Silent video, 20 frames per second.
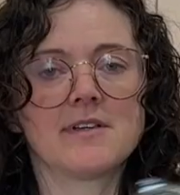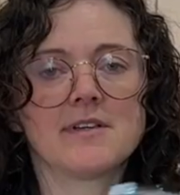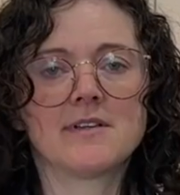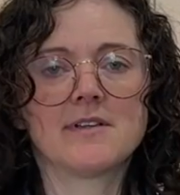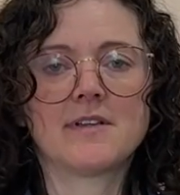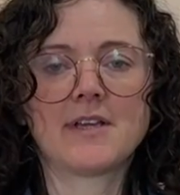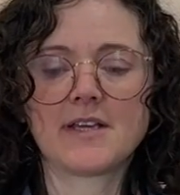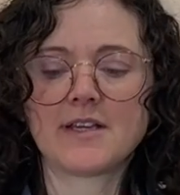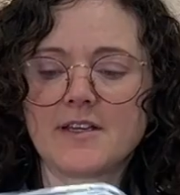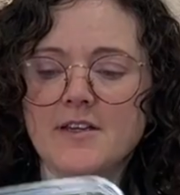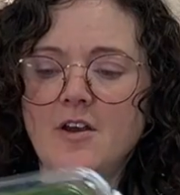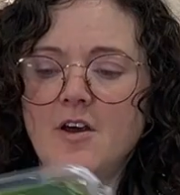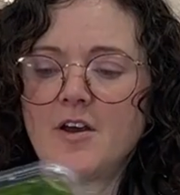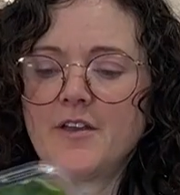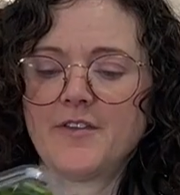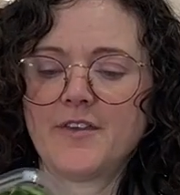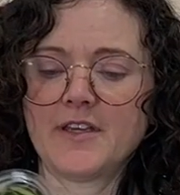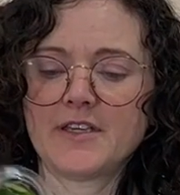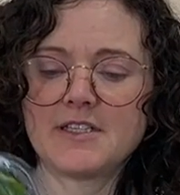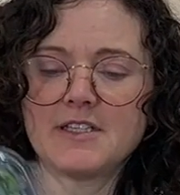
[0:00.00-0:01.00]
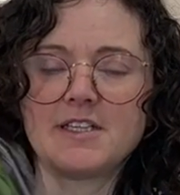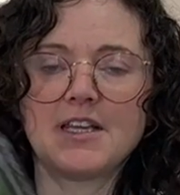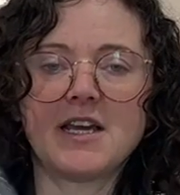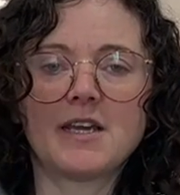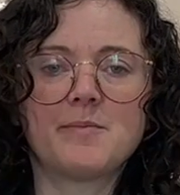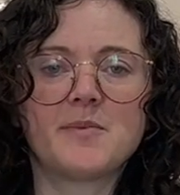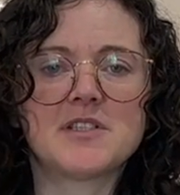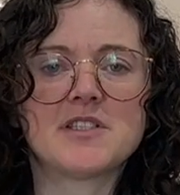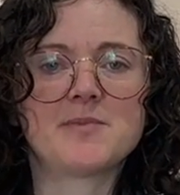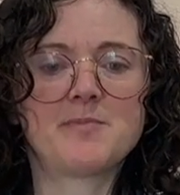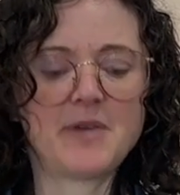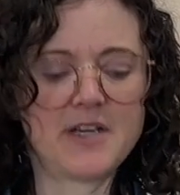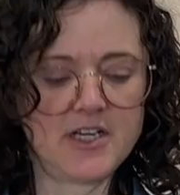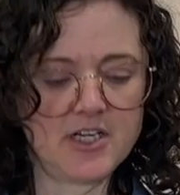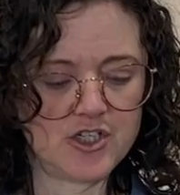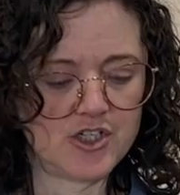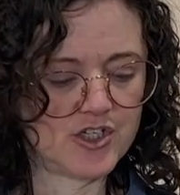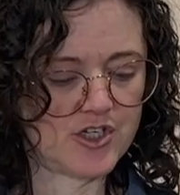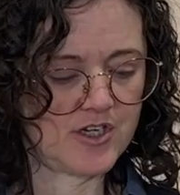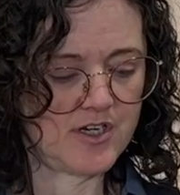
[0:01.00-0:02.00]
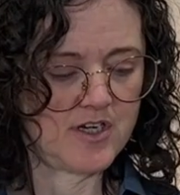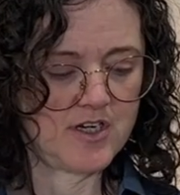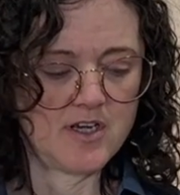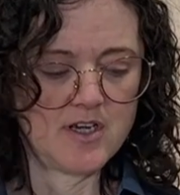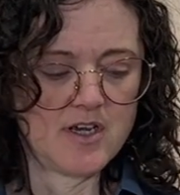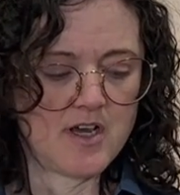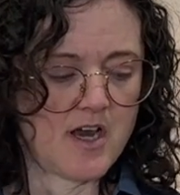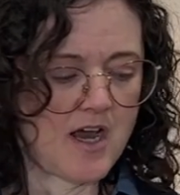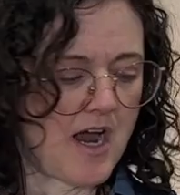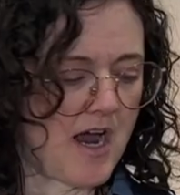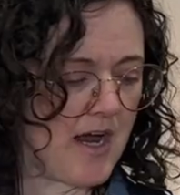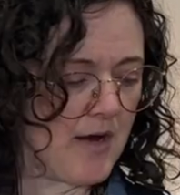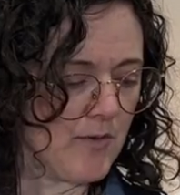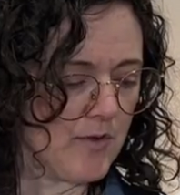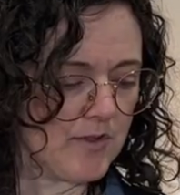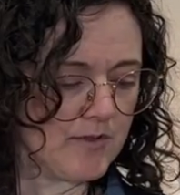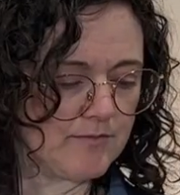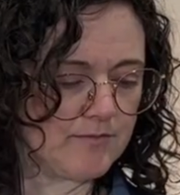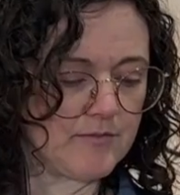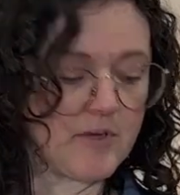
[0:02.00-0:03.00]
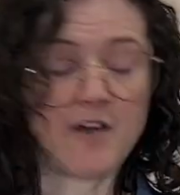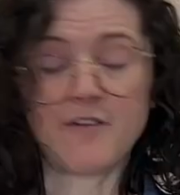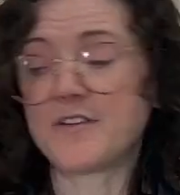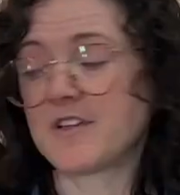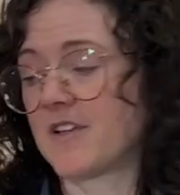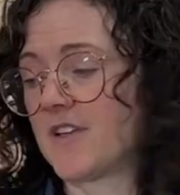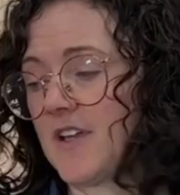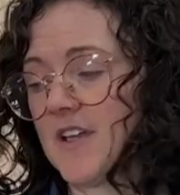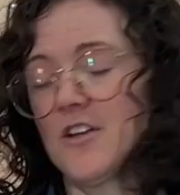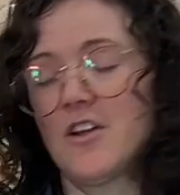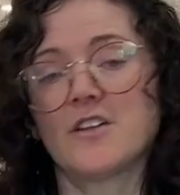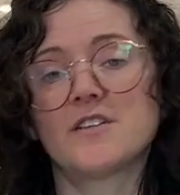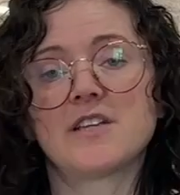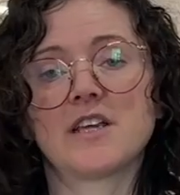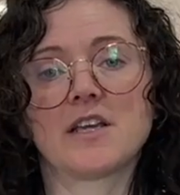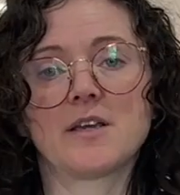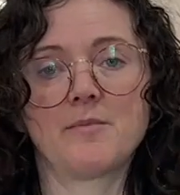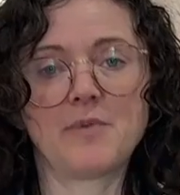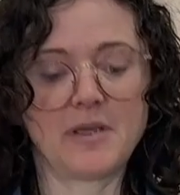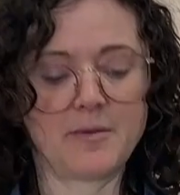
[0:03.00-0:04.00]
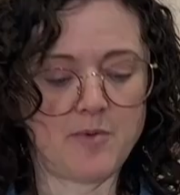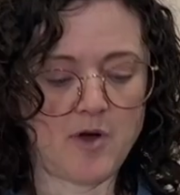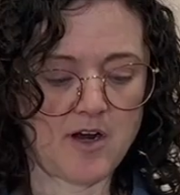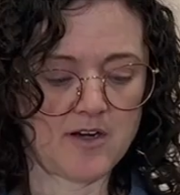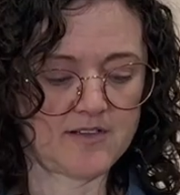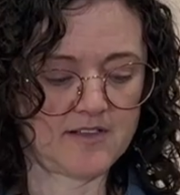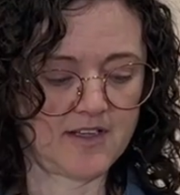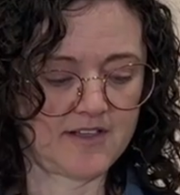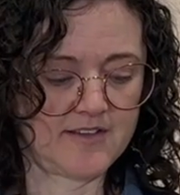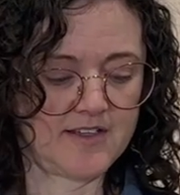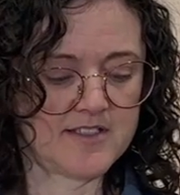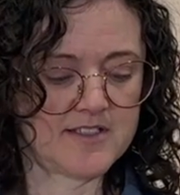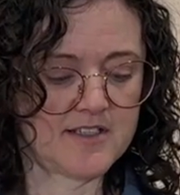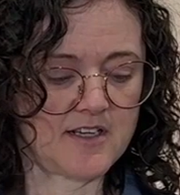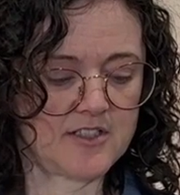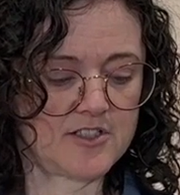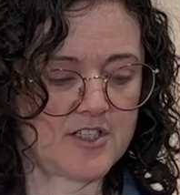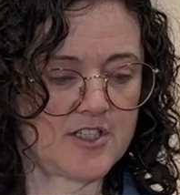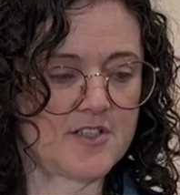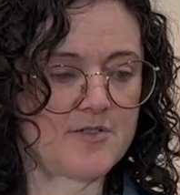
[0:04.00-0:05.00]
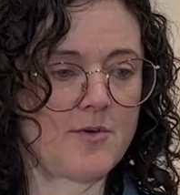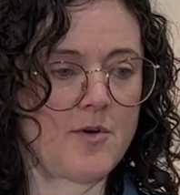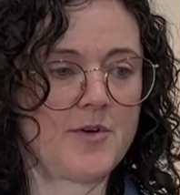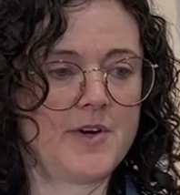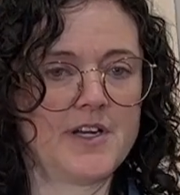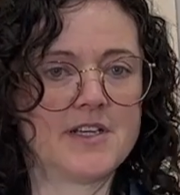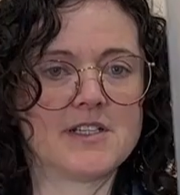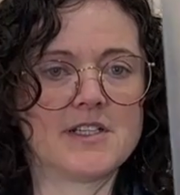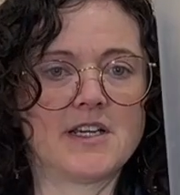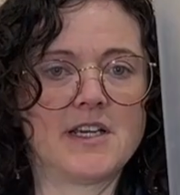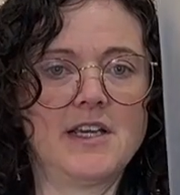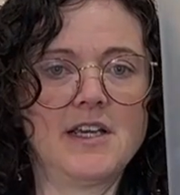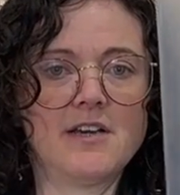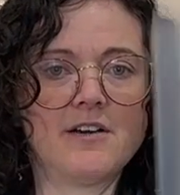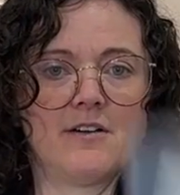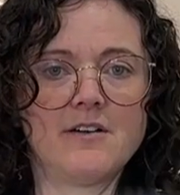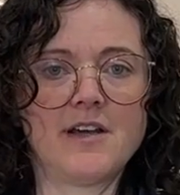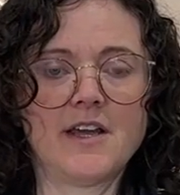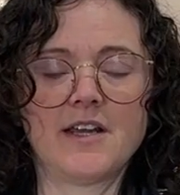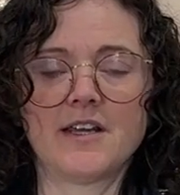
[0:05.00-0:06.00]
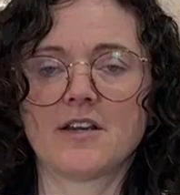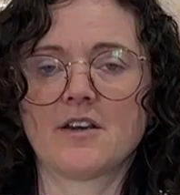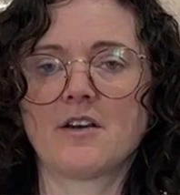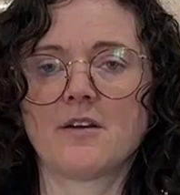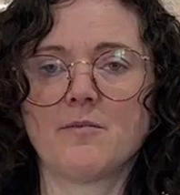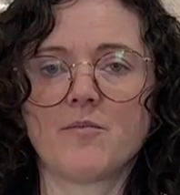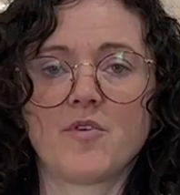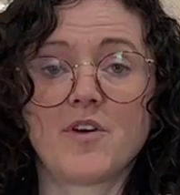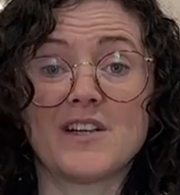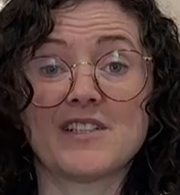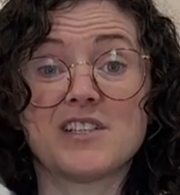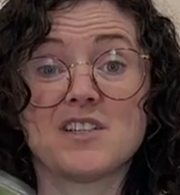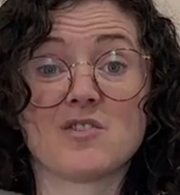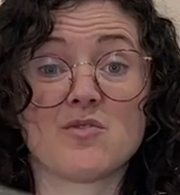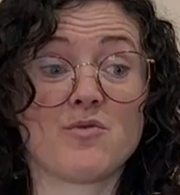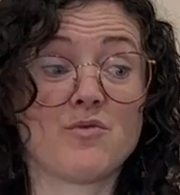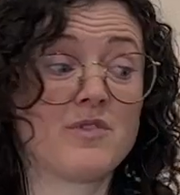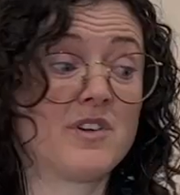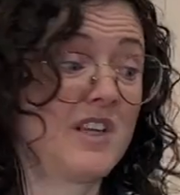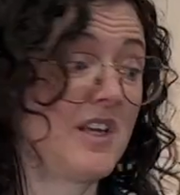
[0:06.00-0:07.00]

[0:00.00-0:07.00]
like an odd thing to take, but spinach, I will obviously not take a big box like this. I'll just throw it into here, and it compresses really